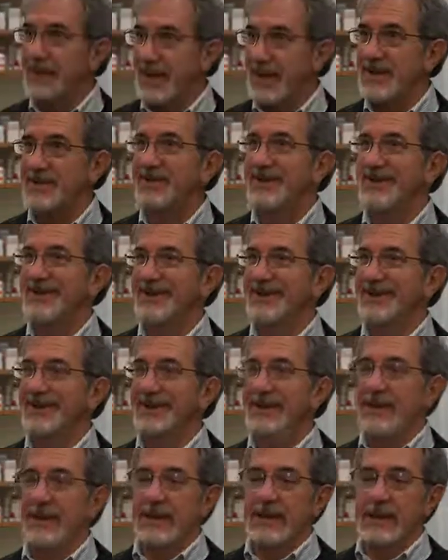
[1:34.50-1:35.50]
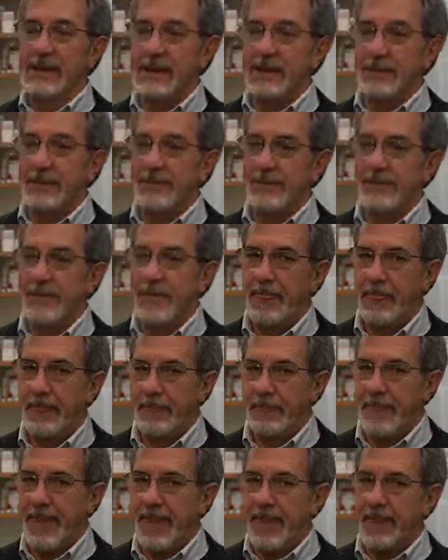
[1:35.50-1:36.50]
light
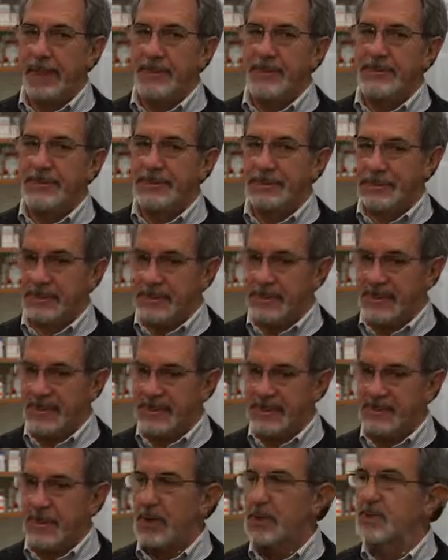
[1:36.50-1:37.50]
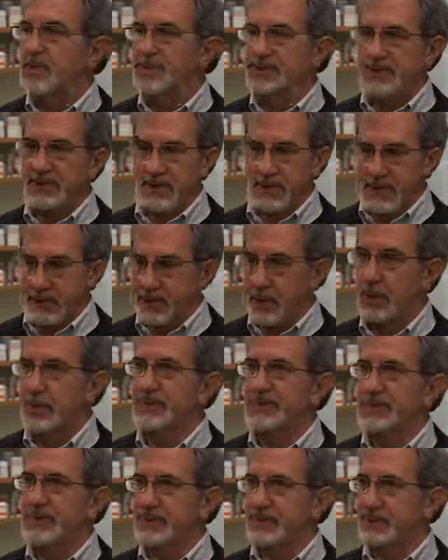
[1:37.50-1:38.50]
and expose a
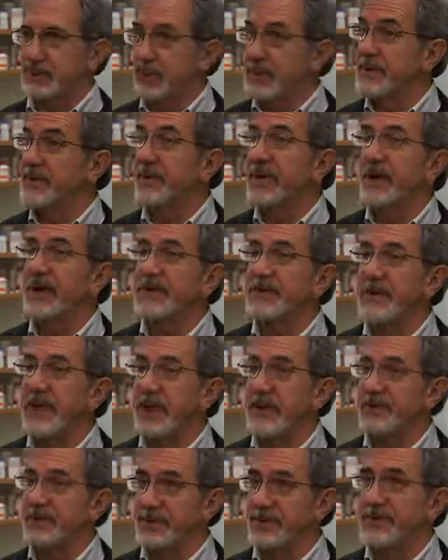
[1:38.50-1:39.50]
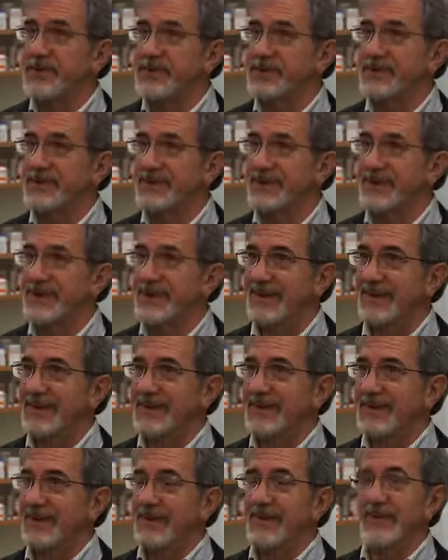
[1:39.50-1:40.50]
person during the nighttime to this,
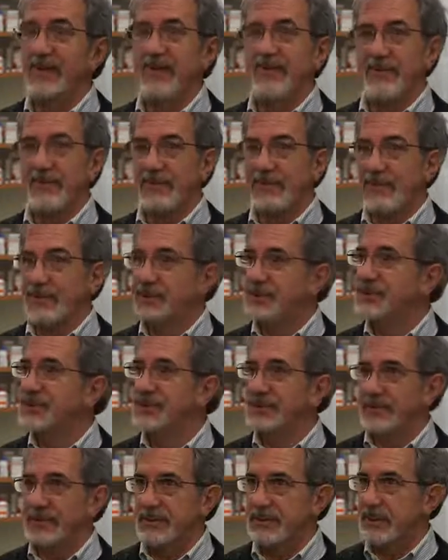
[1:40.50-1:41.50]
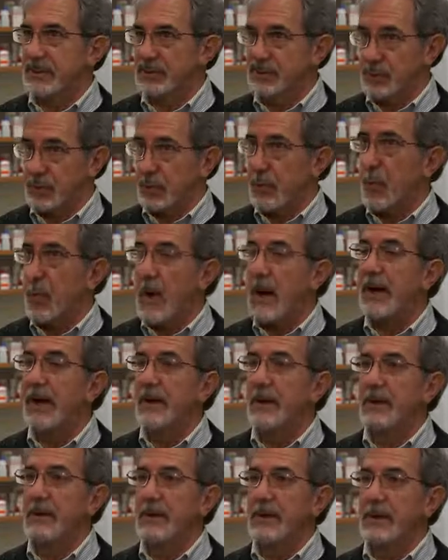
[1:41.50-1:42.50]
even for just a short
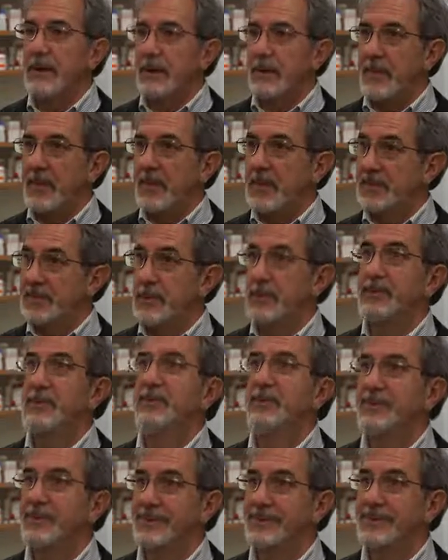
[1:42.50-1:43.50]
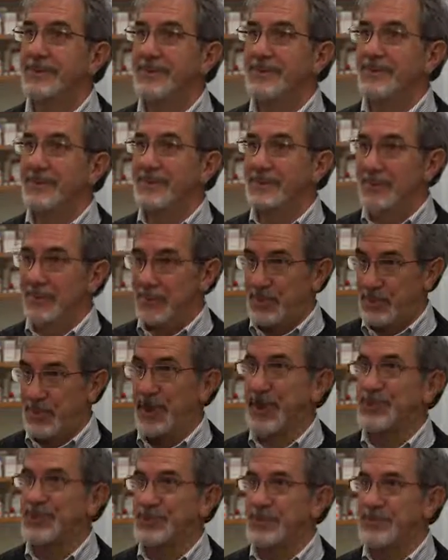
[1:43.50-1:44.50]
while, melatonin
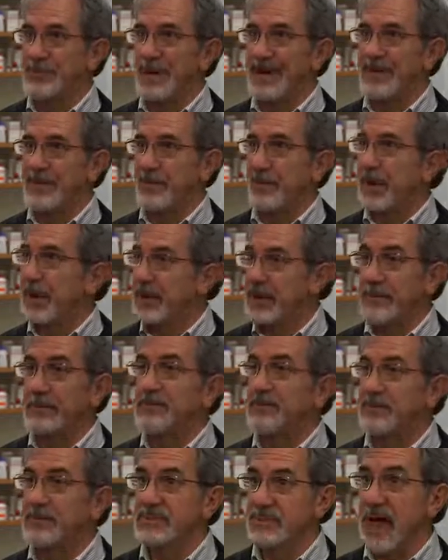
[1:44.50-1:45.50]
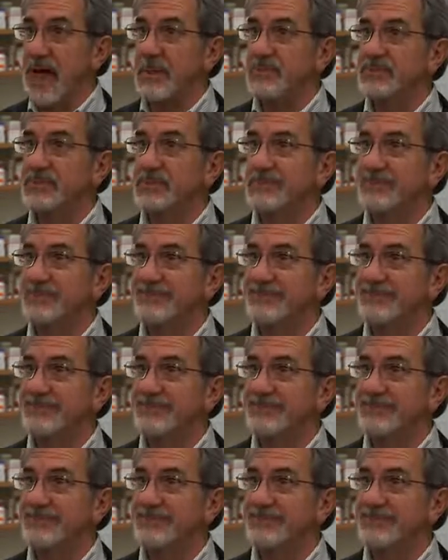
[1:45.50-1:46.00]
production by the brain stops.